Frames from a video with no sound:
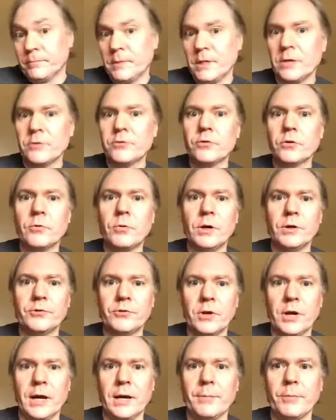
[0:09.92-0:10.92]
That's the
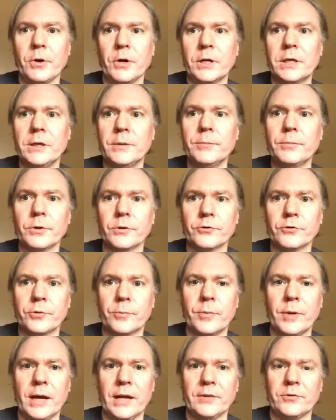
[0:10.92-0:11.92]
question I'm Marky
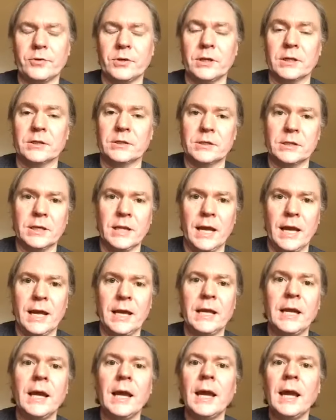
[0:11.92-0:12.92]
Billson asking
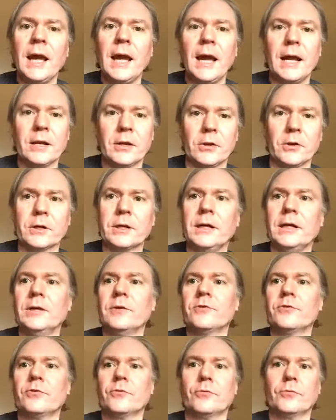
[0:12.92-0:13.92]
today. And look,
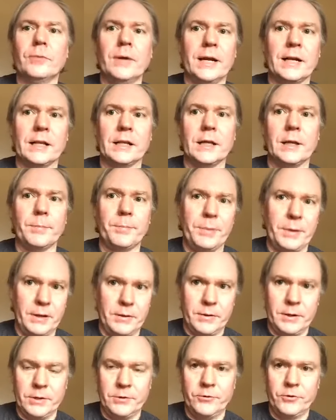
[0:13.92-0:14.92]
it's readily
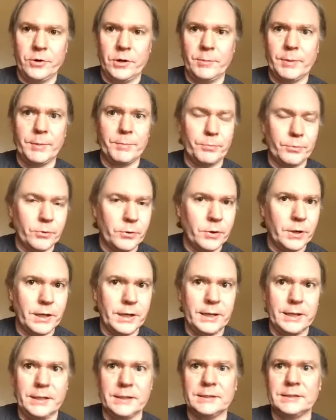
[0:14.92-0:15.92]
apparent Jeremy
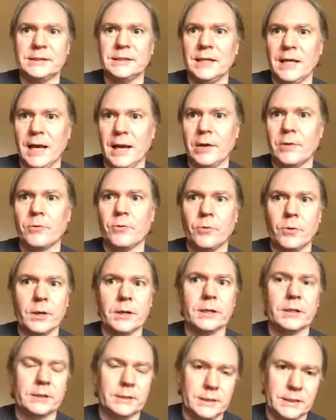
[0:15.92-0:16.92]
Pruitt is not
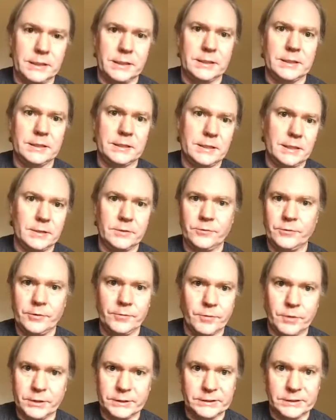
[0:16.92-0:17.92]
going to lead the Tennessee
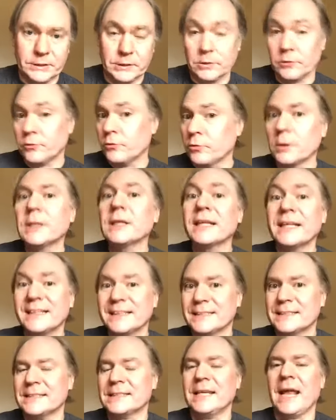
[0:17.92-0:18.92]
Volunteers to
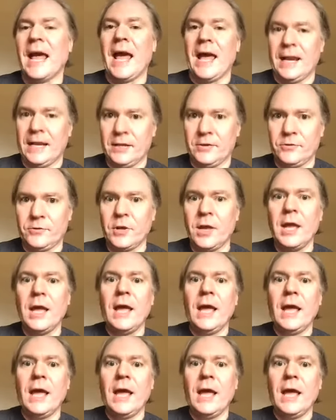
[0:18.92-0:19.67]
elite status.